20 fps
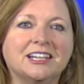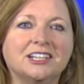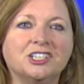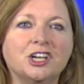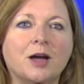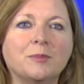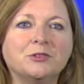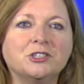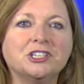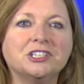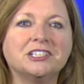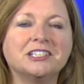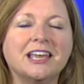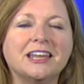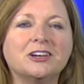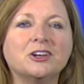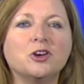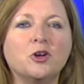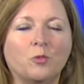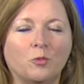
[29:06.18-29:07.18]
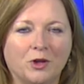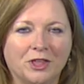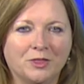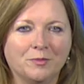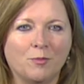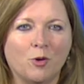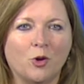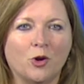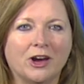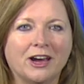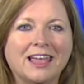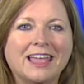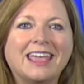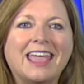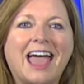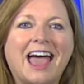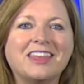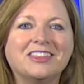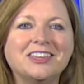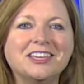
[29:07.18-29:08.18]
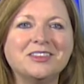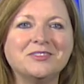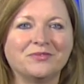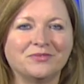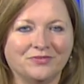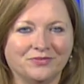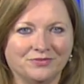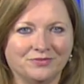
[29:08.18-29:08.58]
and Adoption Center with more. Kathy?